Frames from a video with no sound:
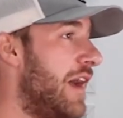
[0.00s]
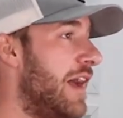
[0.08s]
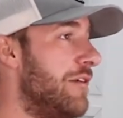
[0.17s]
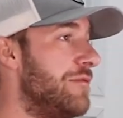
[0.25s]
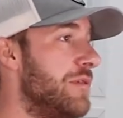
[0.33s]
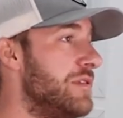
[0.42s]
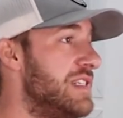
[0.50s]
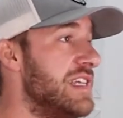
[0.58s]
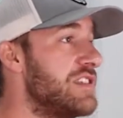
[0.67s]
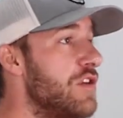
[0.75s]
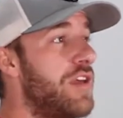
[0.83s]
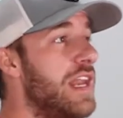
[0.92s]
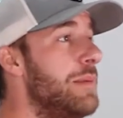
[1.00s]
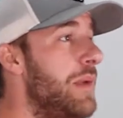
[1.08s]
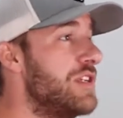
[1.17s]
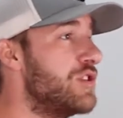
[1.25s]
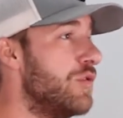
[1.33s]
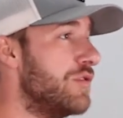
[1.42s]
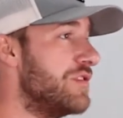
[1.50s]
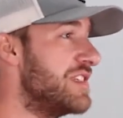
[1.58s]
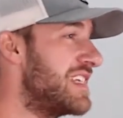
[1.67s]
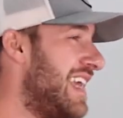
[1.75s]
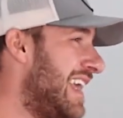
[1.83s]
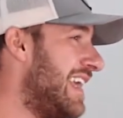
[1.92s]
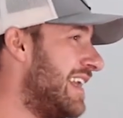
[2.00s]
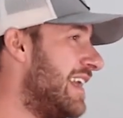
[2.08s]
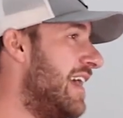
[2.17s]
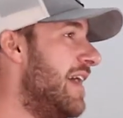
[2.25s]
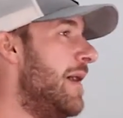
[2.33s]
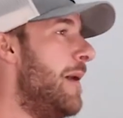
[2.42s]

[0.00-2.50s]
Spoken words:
I've dislocated my shoulder skiing,